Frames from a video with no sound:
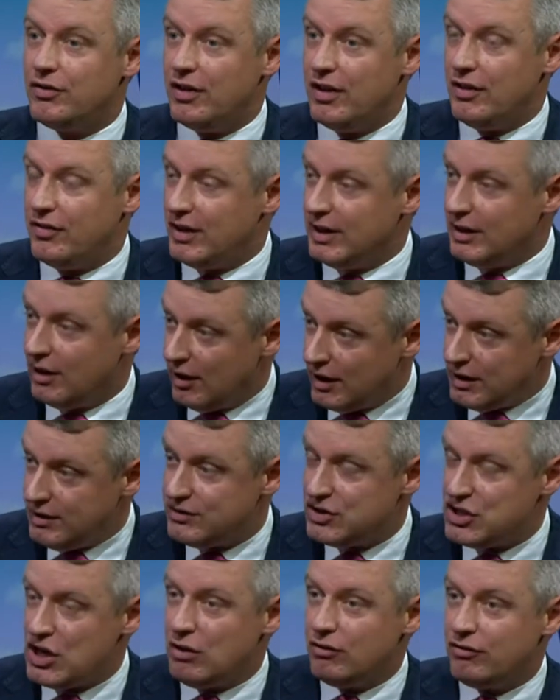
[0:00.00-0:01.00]
the live
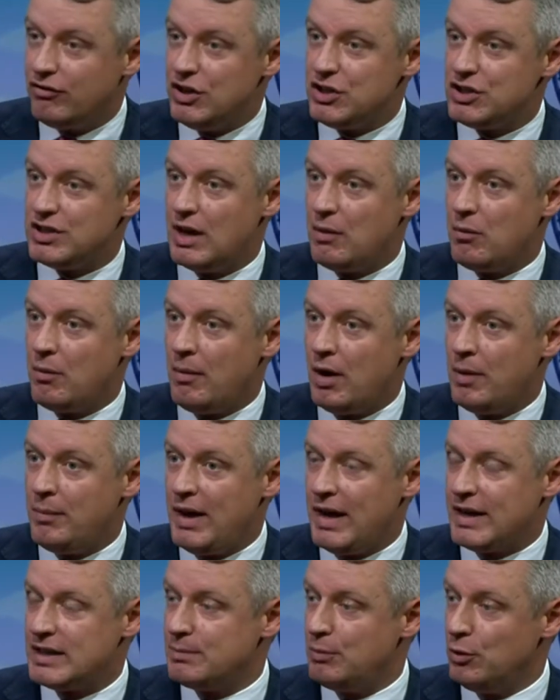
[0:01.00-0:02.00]
shellfish that might
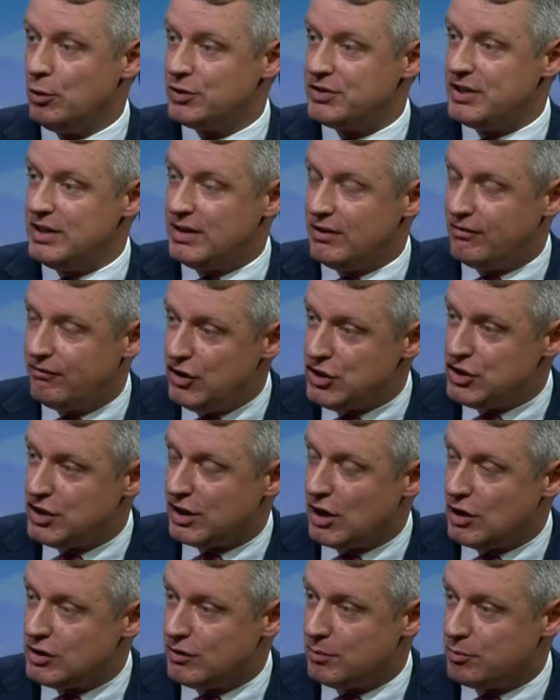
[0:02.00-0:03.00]
be exported, the fish that
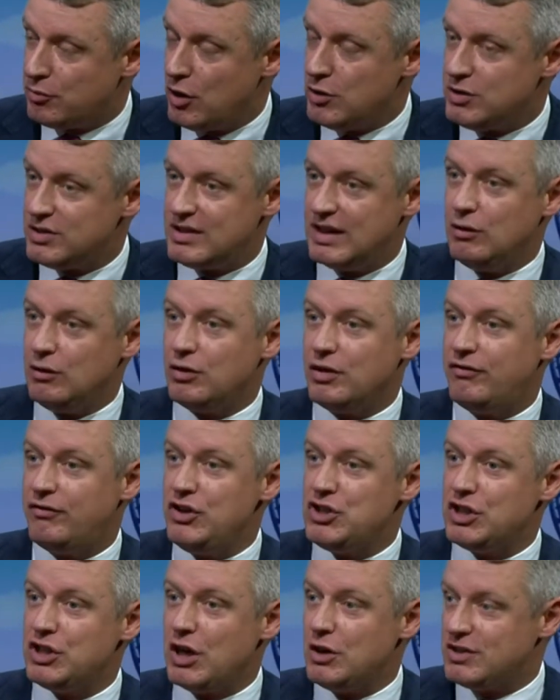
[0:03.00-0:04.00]
goes for processing or the
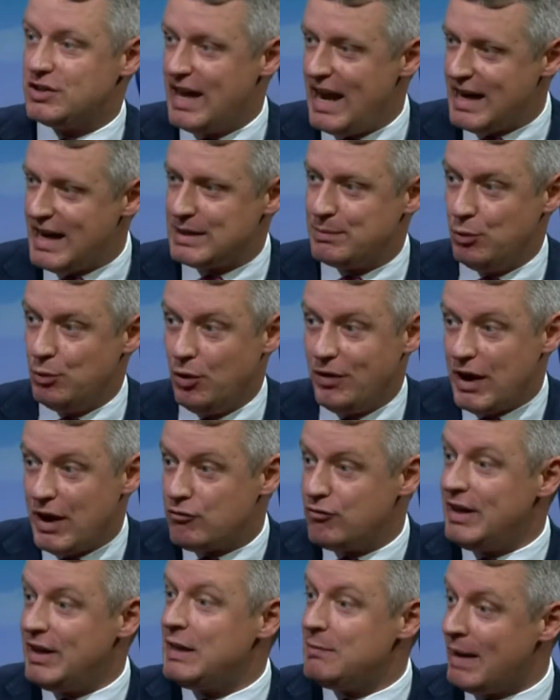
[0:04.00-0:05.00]
fish that goes to export, that
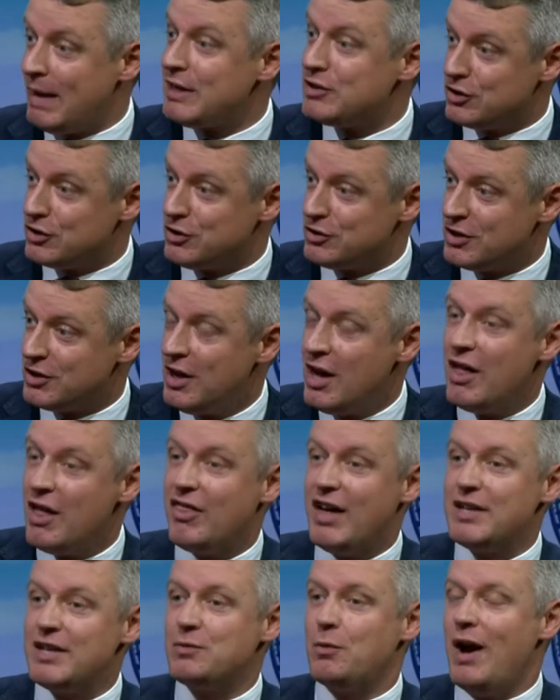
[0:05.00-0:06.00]
really matters.
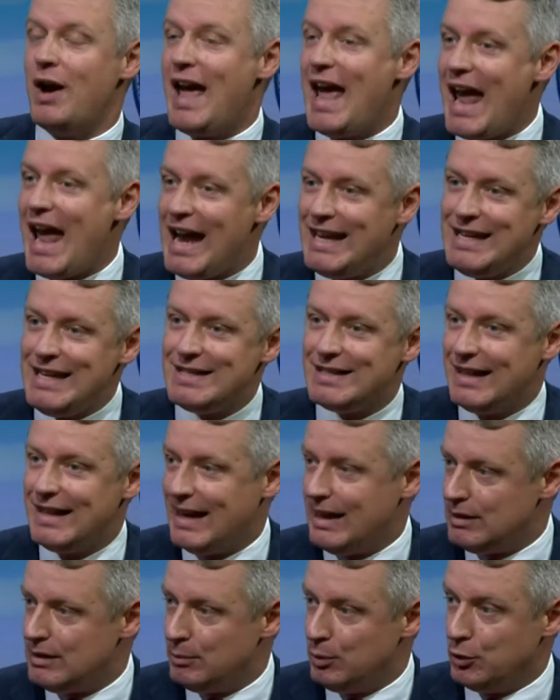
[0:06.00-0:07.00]
That's where any
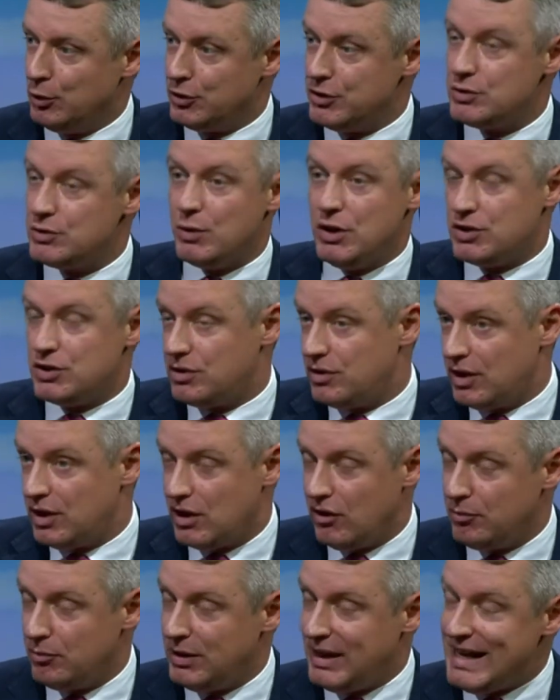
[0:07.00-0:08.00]
delay at the borders, which the
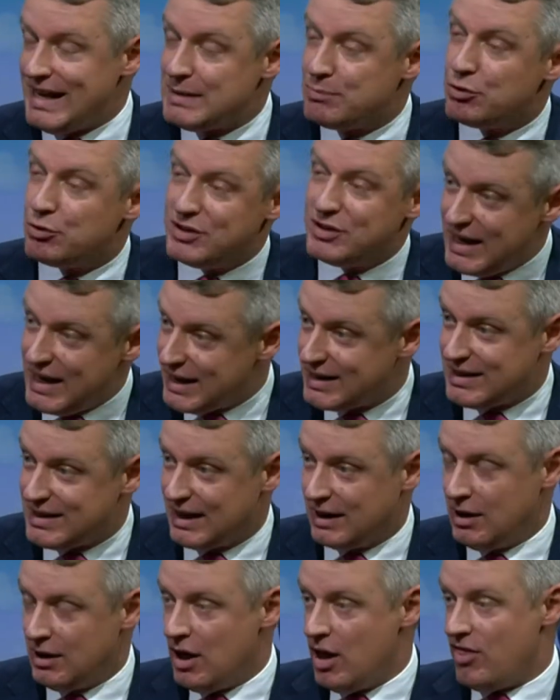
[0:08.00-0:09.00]
government is
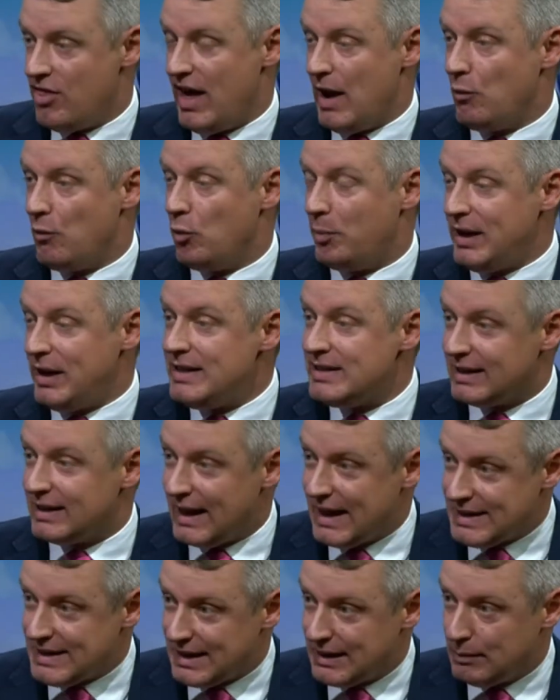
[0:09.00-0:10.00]
predicting there will be
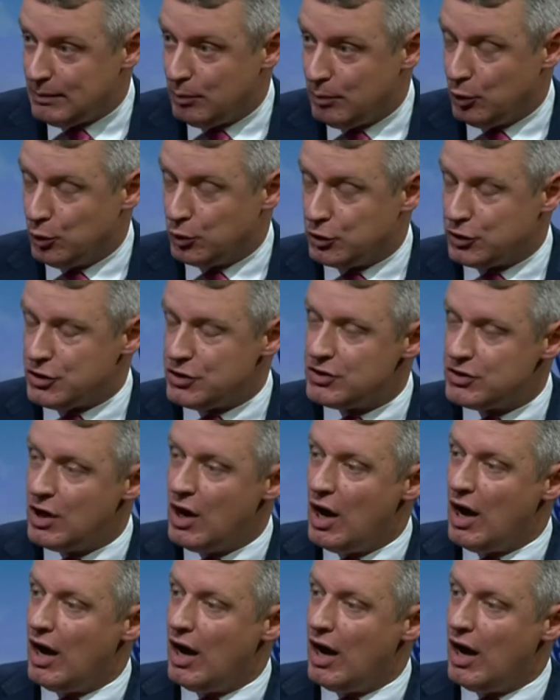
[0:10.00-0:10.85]
delays at the borders